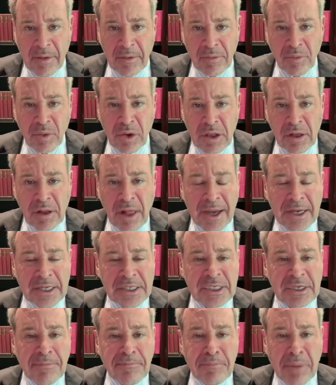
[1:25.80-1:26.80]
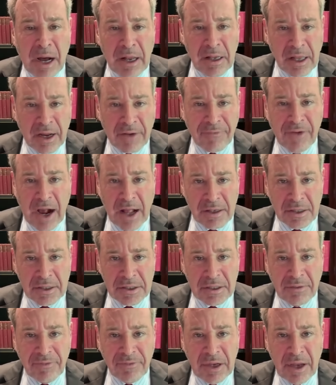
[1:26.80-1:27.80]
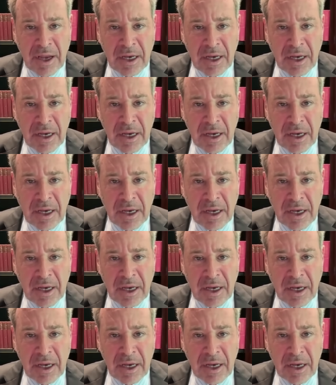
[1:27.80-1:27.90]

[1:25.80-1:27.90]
with a lot of symbolic violence. The